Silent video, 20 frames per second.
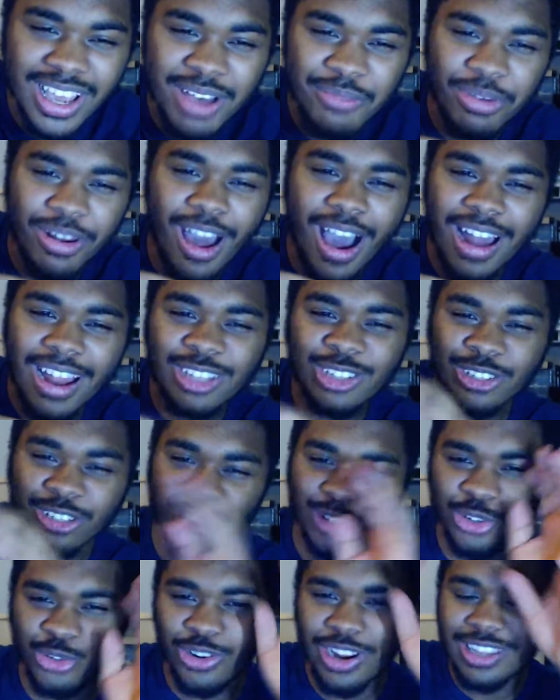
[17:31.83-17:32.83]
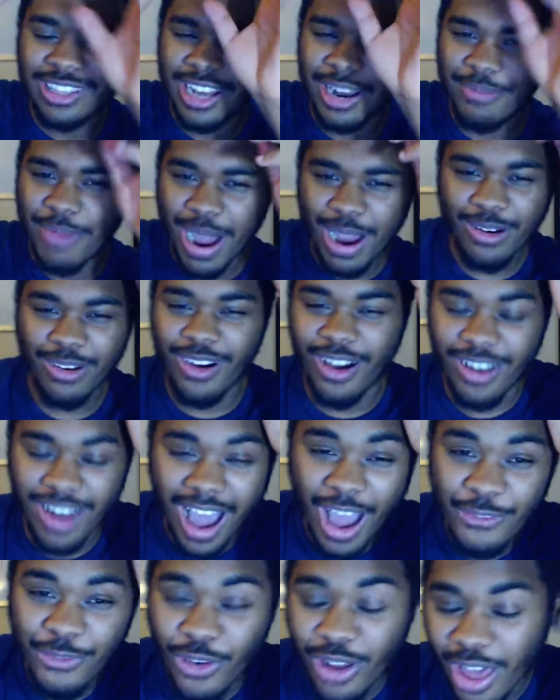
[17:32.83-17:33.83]
But nah, that's just the trees in the background.
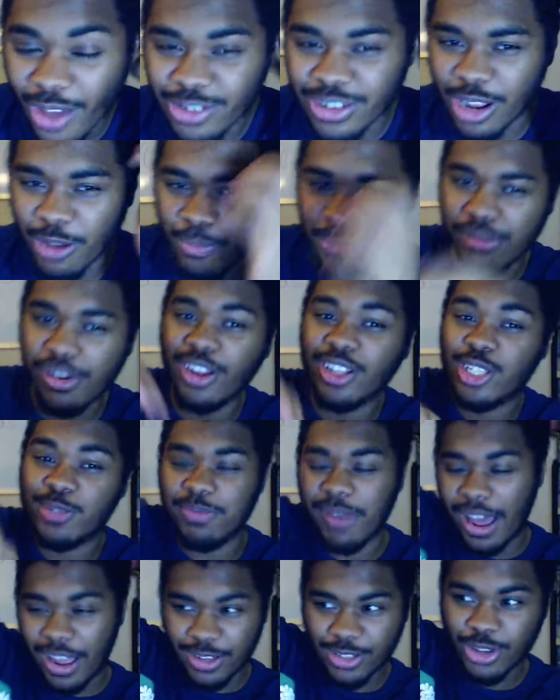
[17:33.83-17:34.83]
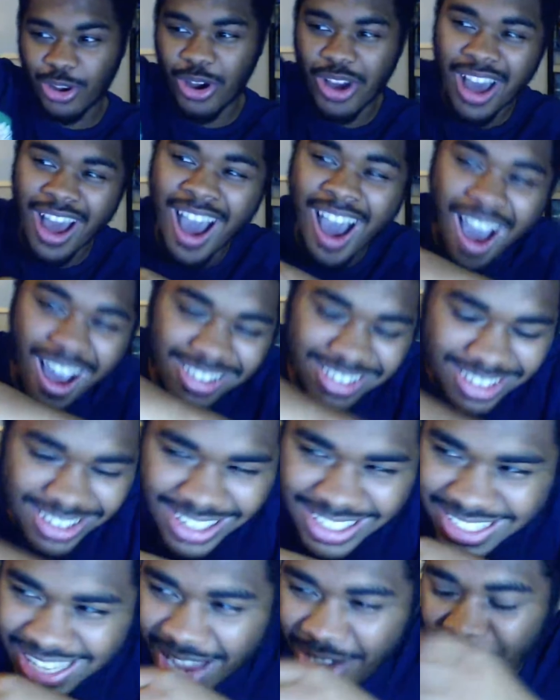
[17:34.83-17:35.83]
I thought that was like blood splatters. I was going
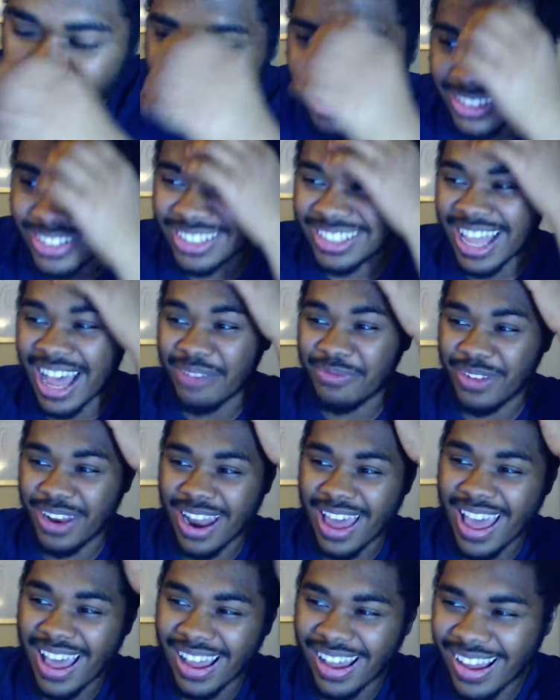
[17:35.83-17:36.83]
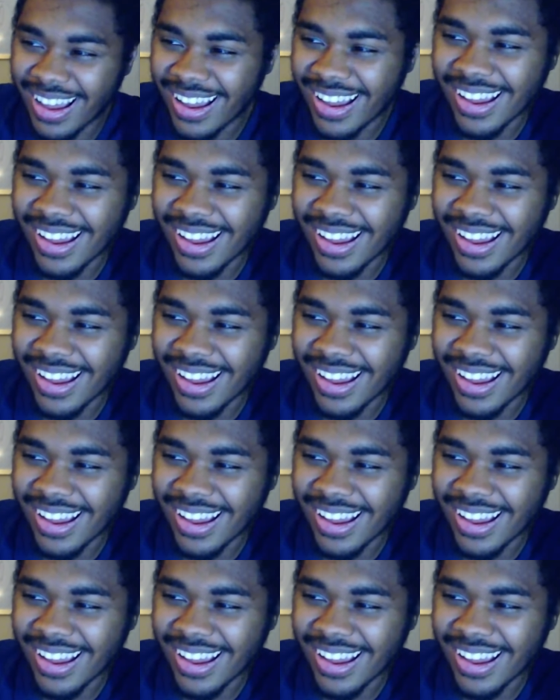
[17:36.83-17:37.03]
to say, what just happened there?